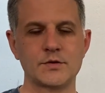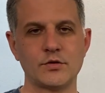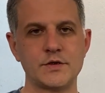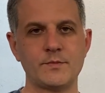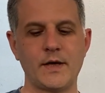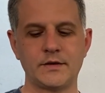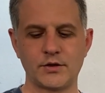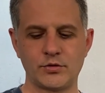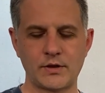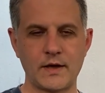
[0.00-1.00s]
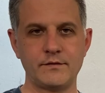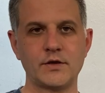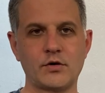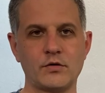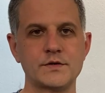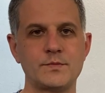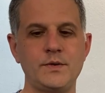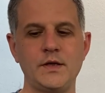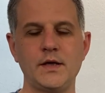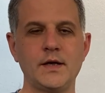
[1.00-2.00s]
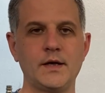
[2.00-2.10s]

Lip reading: So it's better to have the hose be